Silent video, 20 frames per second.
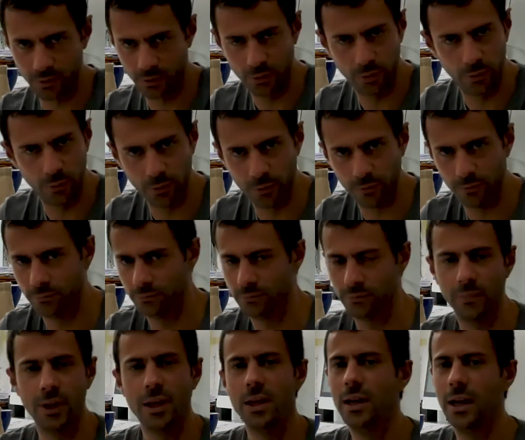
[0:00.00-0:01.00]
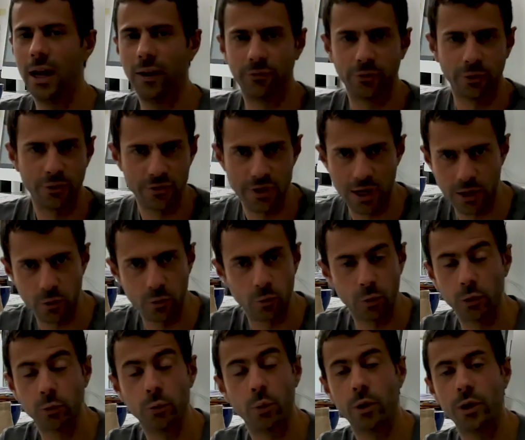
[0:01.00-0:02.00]
to after Second
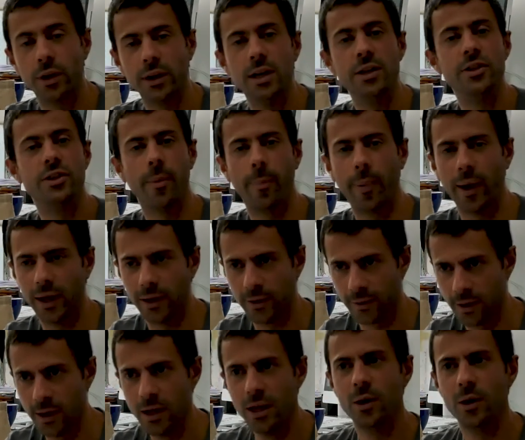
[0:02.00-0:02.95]
World War in Japan,